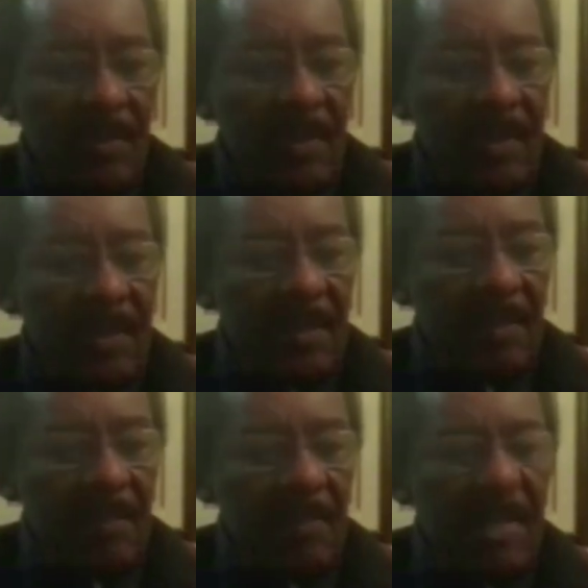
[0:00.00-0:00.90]
know, like
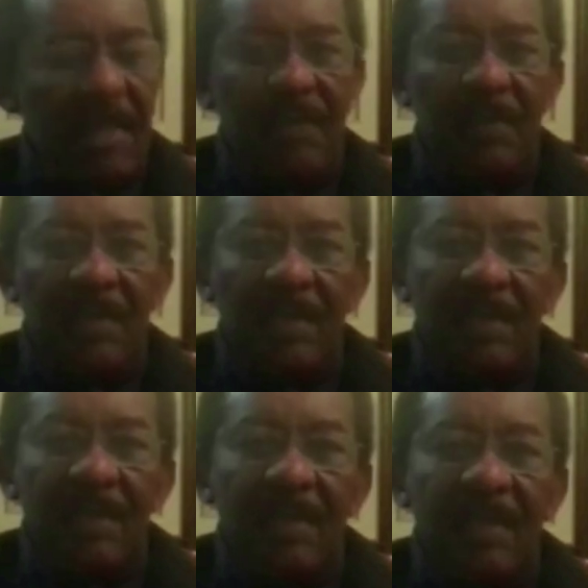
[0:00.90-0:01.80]
my
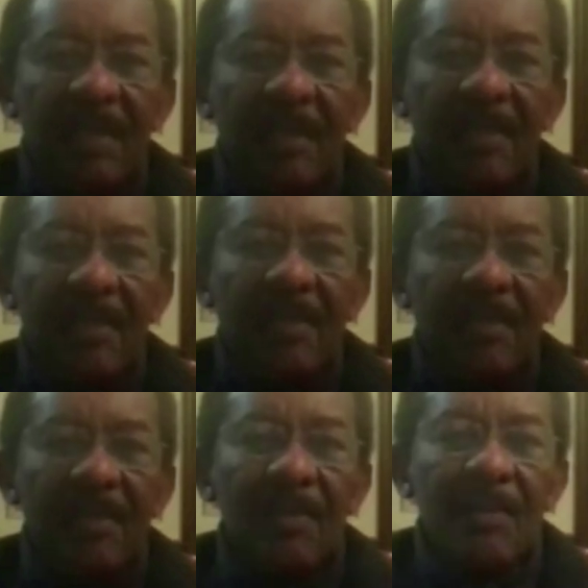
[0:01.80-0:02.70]
spelling,
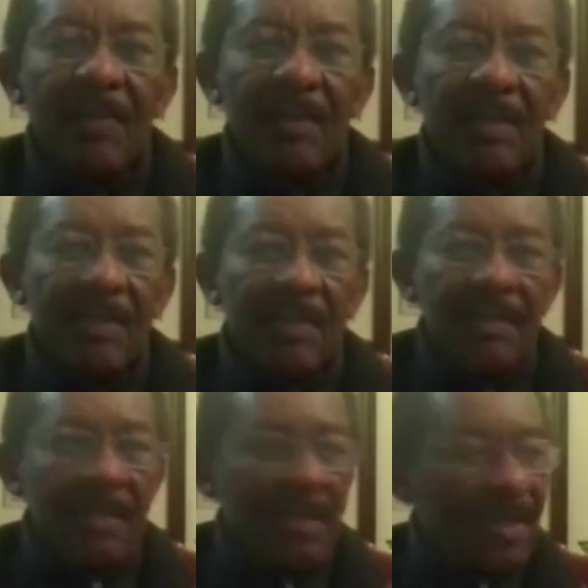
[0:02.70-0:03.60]
you know,
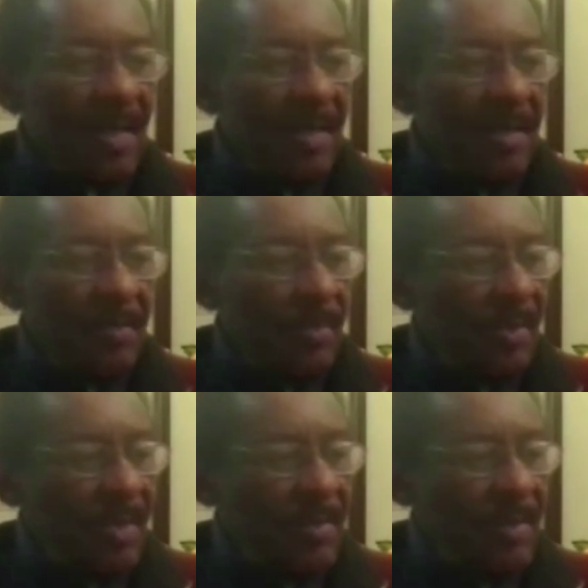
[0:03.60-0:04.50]
the, the, the hard
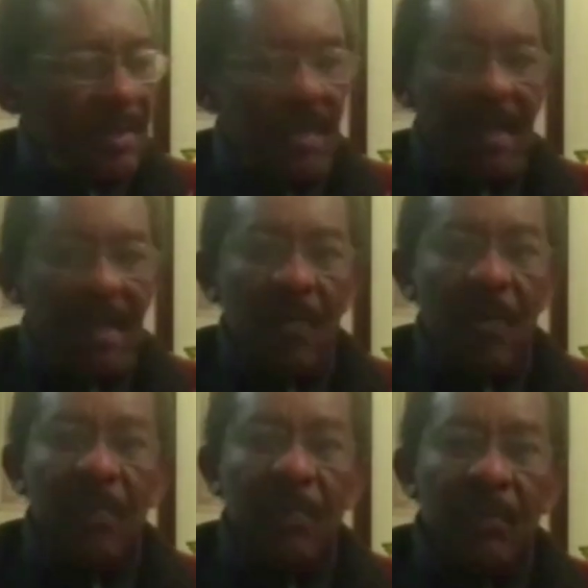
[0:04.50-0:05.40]
copy, and then they had a
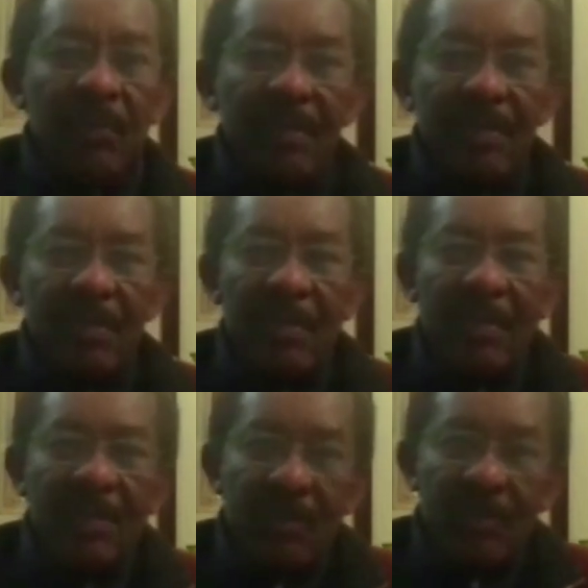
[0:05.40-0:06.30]
workbook,
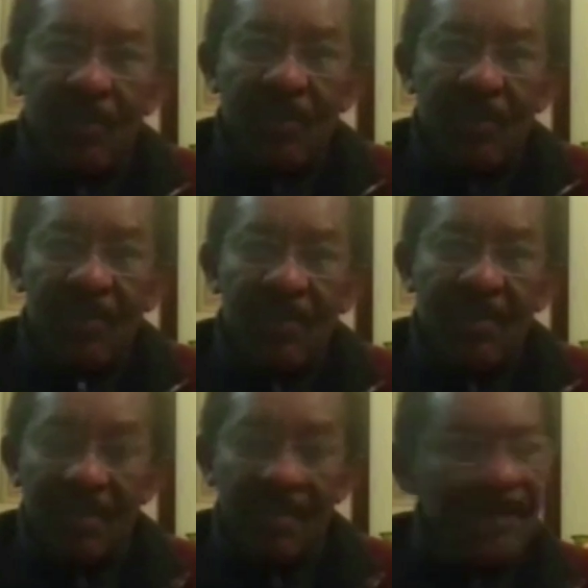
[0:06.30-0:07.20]
spelling workbook,
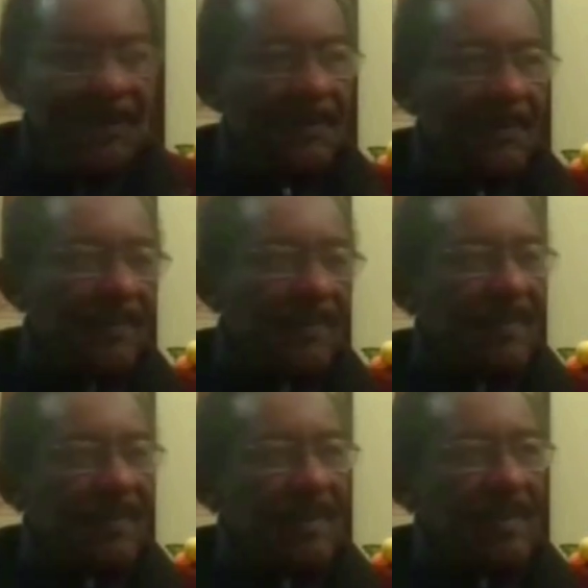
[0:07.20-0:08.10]
all right?
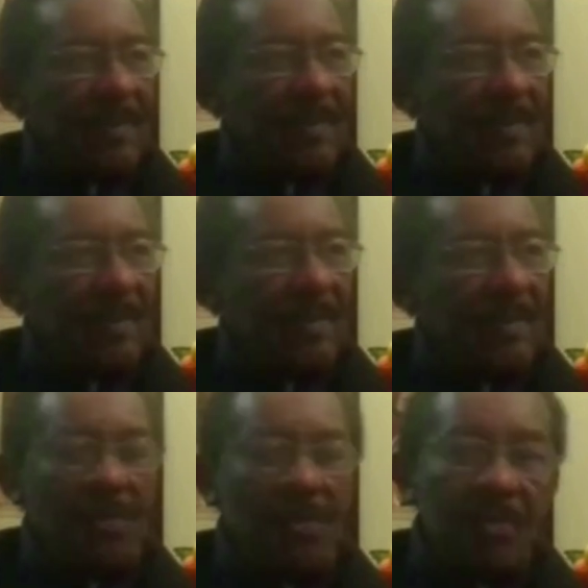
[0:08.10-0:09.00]

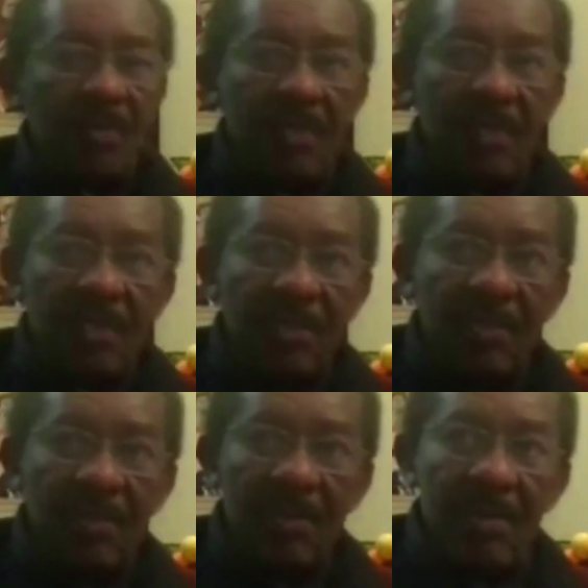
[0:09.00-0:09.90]
And so she would
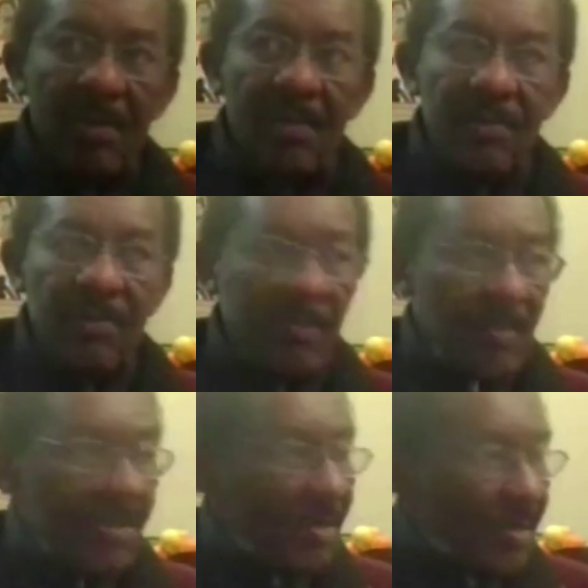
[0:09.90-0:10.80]
teach us
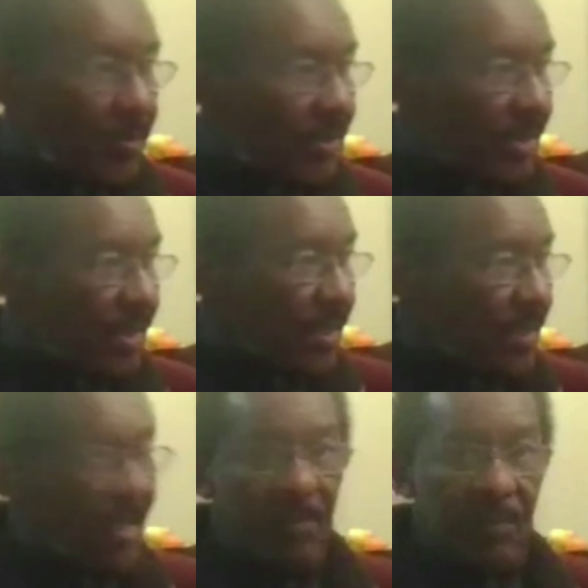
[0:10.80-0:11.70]
all, I would sit at
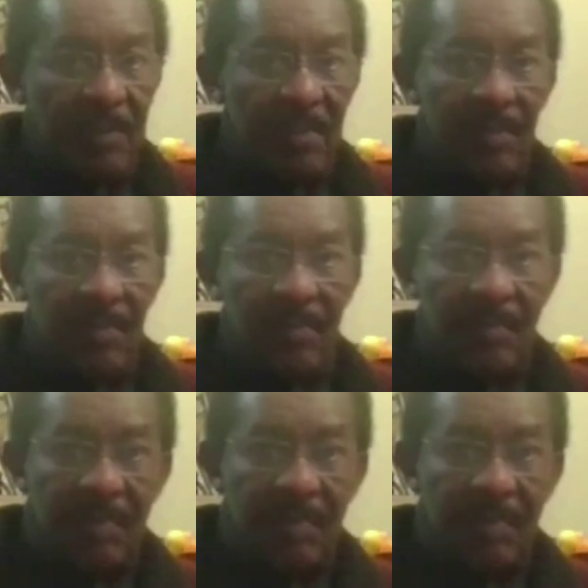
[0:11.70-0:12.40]
a dining room table,